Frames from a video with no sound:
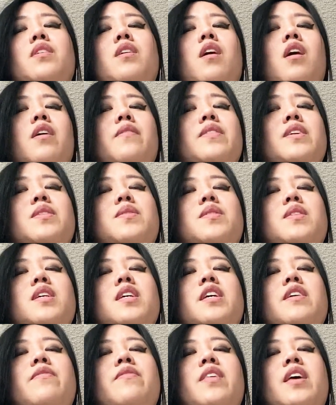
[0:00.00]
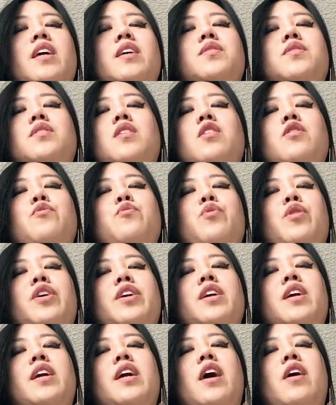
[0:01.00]
Obviously, if things aren't
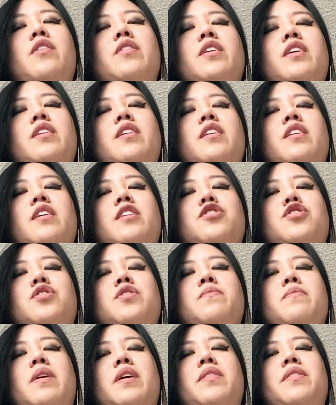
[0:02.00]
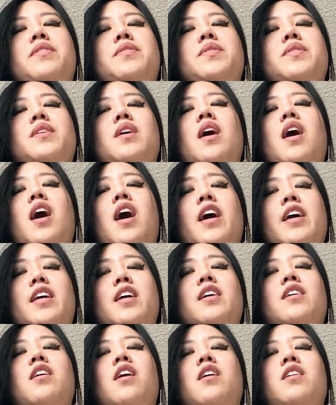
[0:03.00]
working out in initial months, I
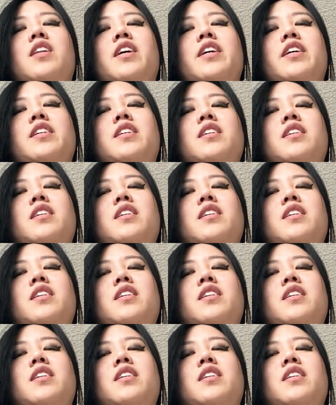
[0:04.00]
can call it.